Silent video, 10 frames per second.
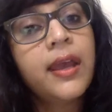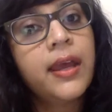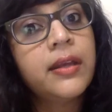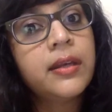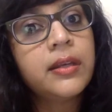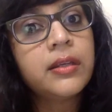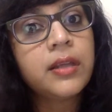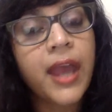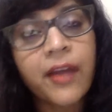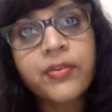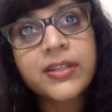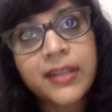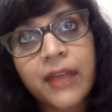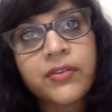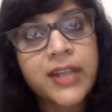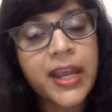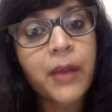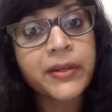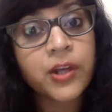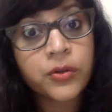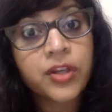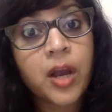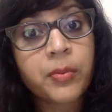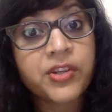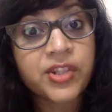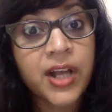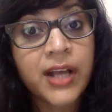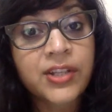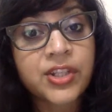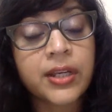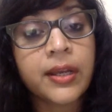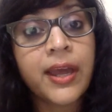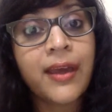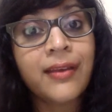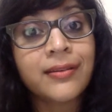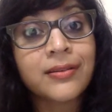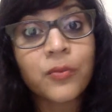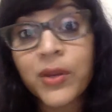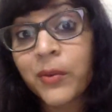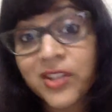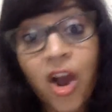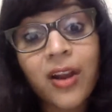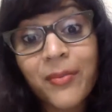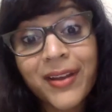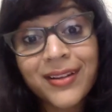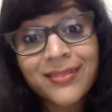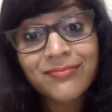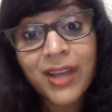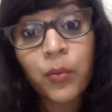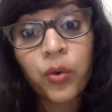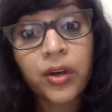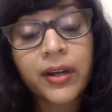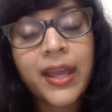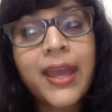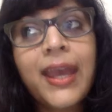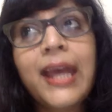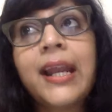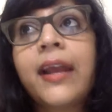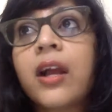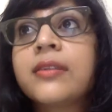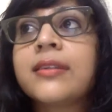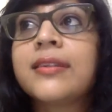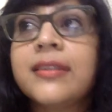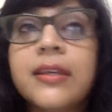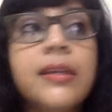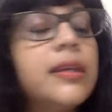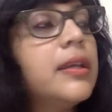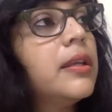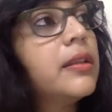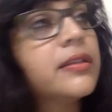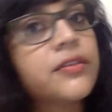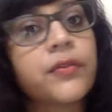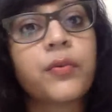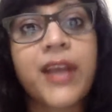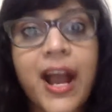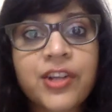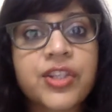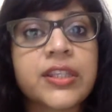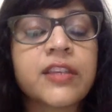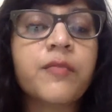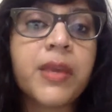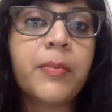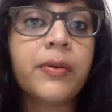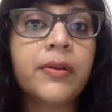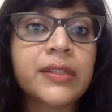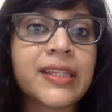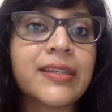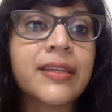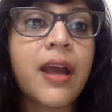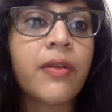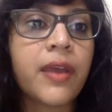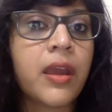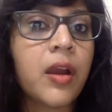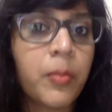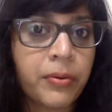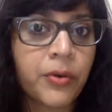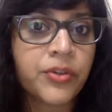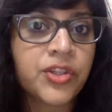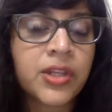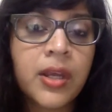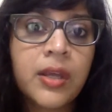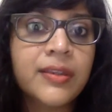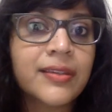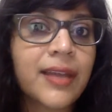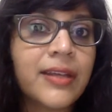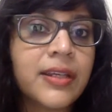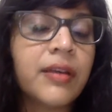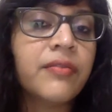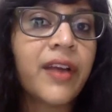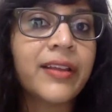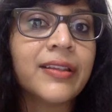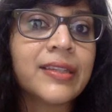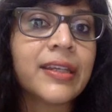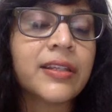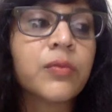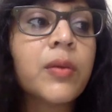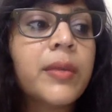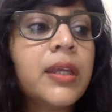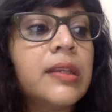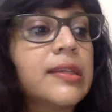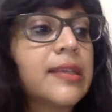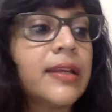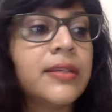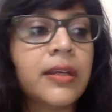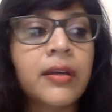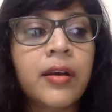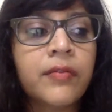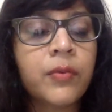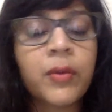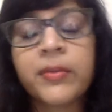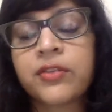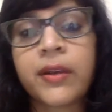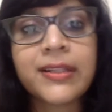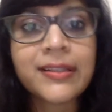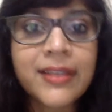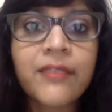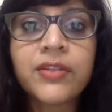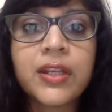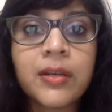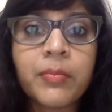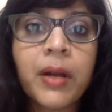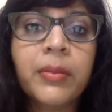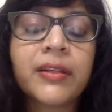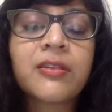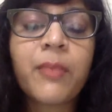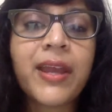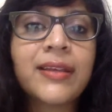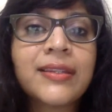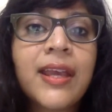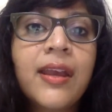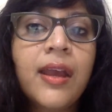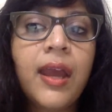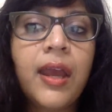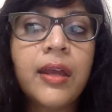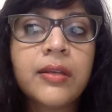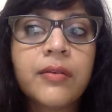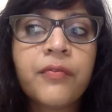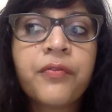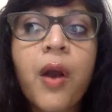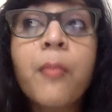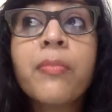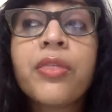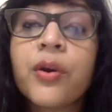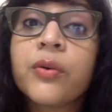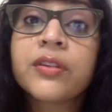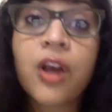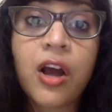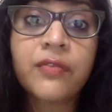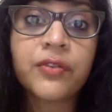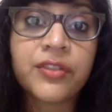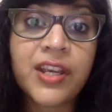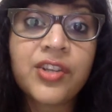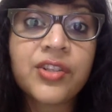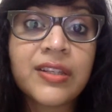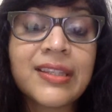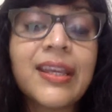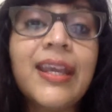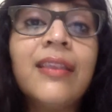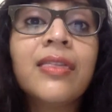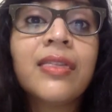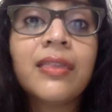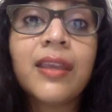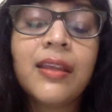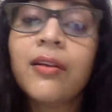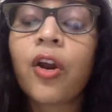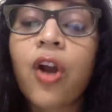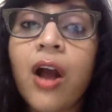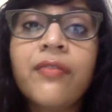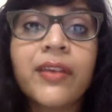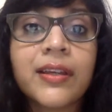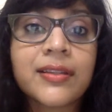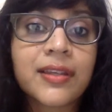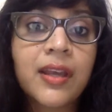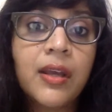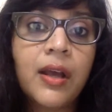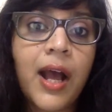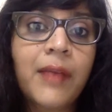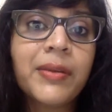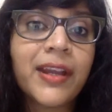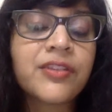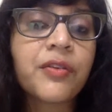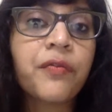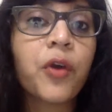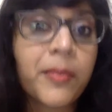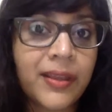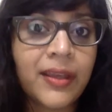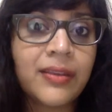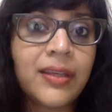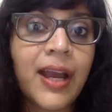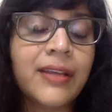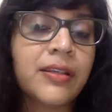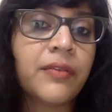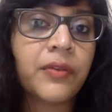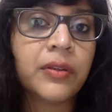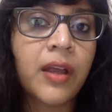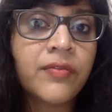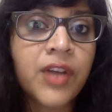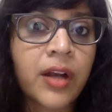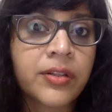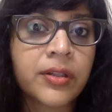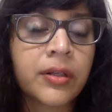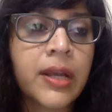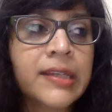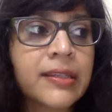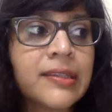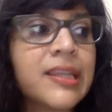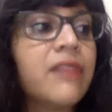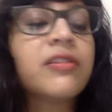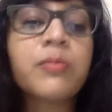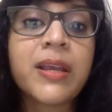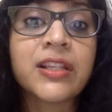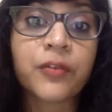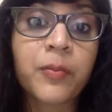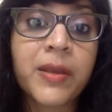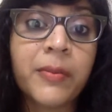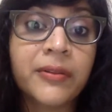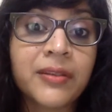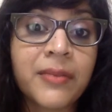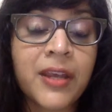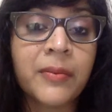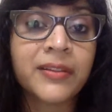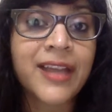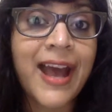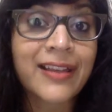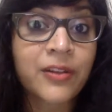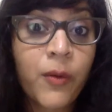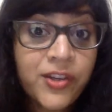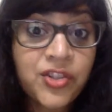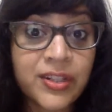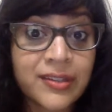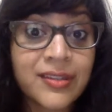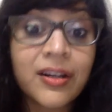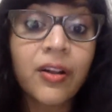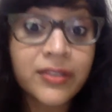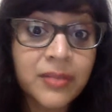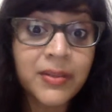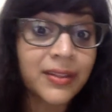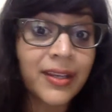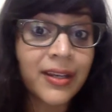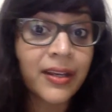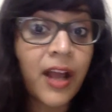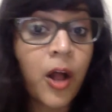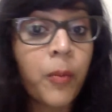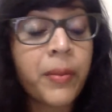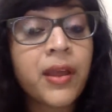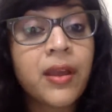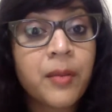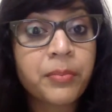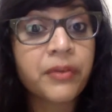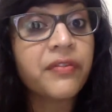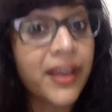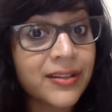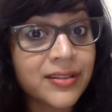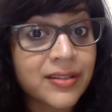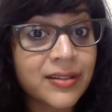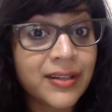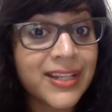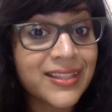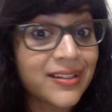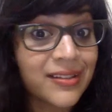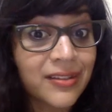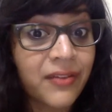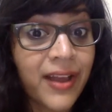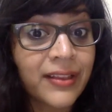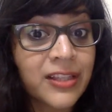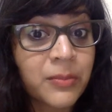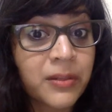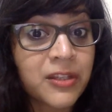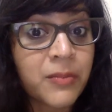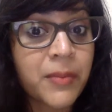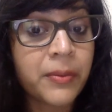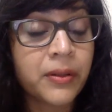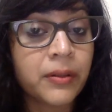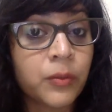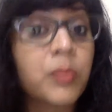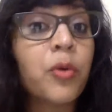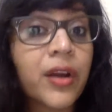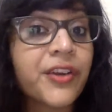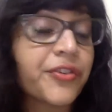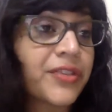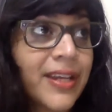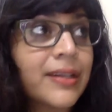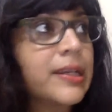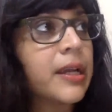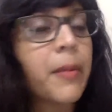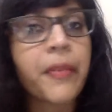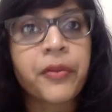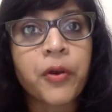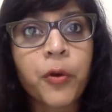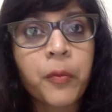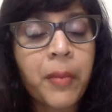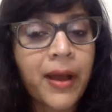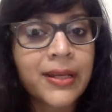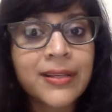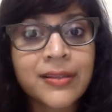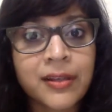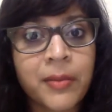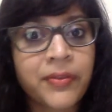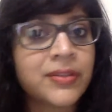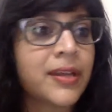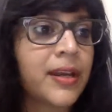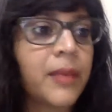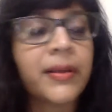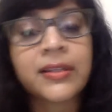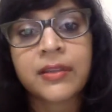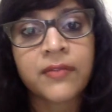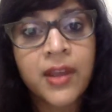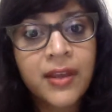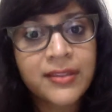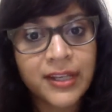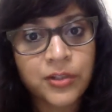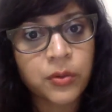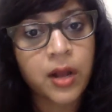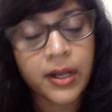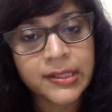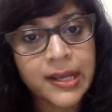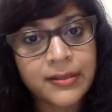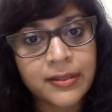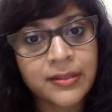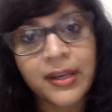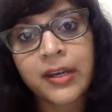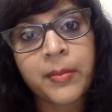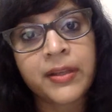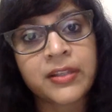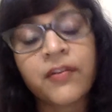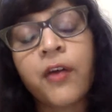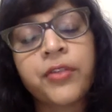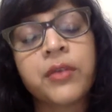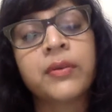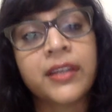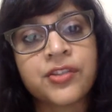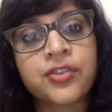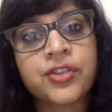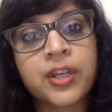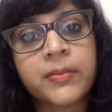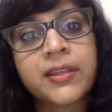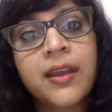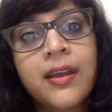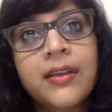And every day I would go to Operation ASHA and we would talk about it at work. And I got to see the different reactions of people, to see how they approached this idea of violence against women, this idea of a woman's right to safety in public space. And from those conversations in our office, I began to formulate the idea for Love Doctor as a safe space for people to be able to ask questions that ultimately could help prevent incidents of violence because people were more understanding about their own bodies and about the dynamics of sexual contact and the dynamics of healthy relationships.